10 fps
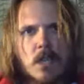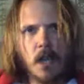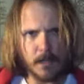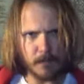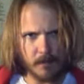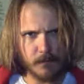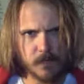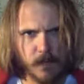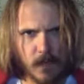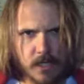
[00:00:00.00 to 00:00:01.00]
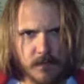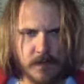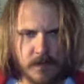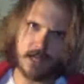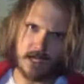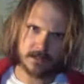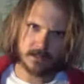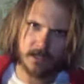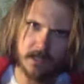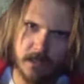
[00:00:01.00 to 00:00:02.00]
In my first philosophy class,
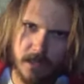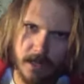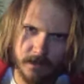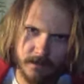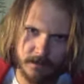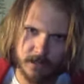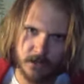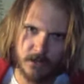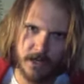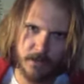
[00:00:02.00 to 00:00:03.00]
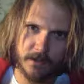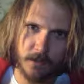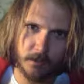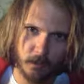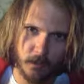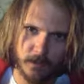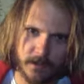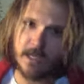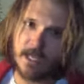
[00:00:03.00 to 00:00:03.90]
and the teacher had written on the board,